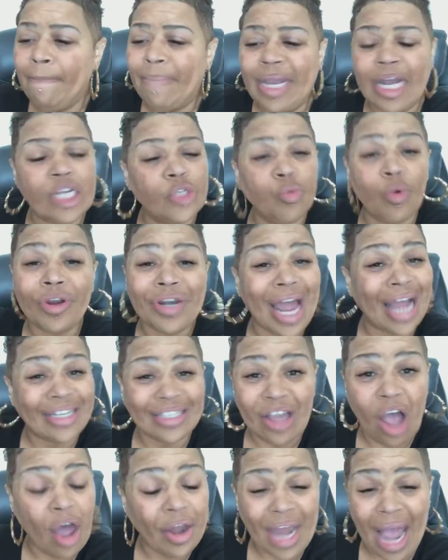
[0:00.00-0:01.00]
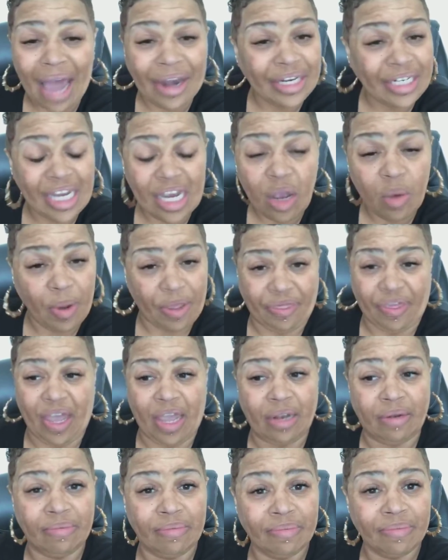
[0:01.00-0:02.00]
Because we're not taught how to deal with it.